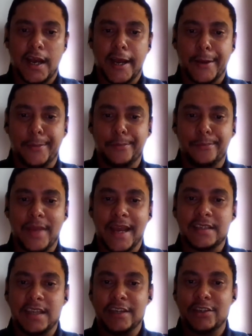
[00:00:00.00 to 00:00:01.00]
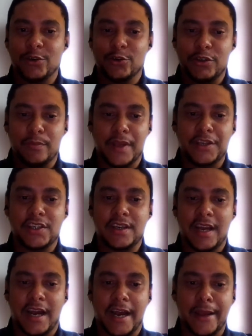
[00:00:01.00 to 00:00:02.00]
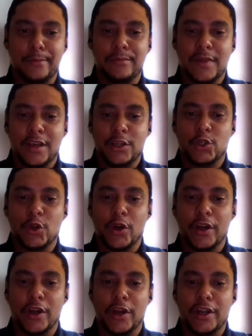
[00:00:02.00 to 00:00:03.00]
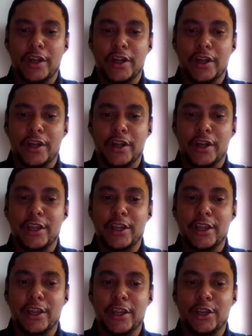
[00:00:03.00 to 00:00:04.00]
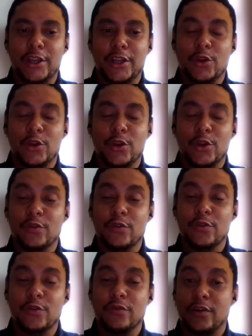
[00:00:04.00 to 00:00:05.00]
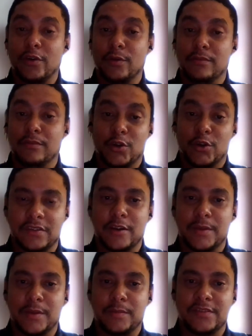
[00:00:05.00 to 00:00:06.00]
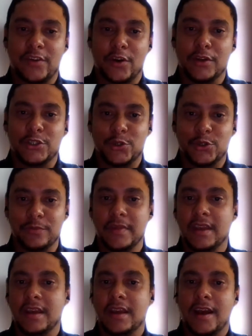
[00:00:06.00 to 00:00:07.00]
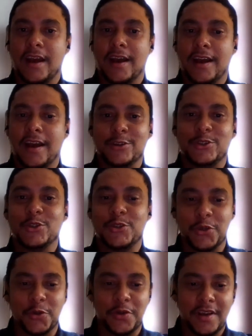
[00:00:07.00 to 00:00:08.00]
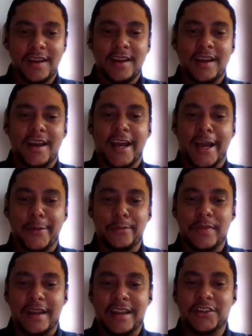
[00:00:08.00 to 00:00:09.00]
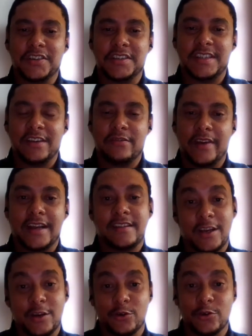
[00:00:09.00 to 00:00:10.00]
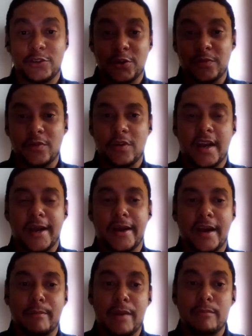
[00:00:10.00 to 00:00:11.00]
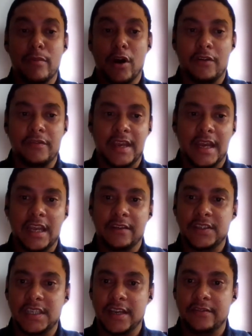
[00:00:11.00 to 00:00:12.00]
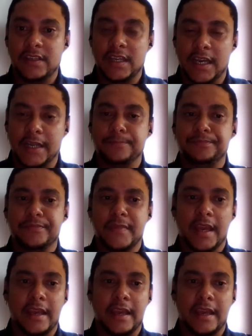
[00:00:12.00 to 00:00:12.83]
As André also mentioned, I'm joining you from Lesotho. Lesotho an interesting fact. They're also a member of the AfCFTA.